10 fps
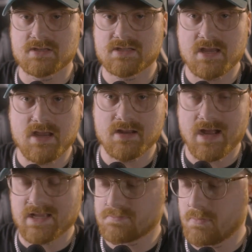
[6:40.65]
the scene
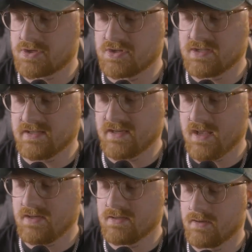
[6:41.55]
as much as it
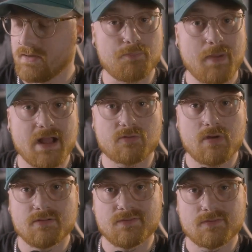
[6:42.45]
did. The
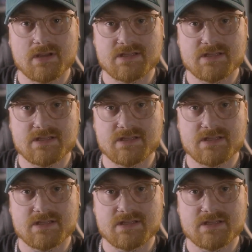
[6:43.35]
background, for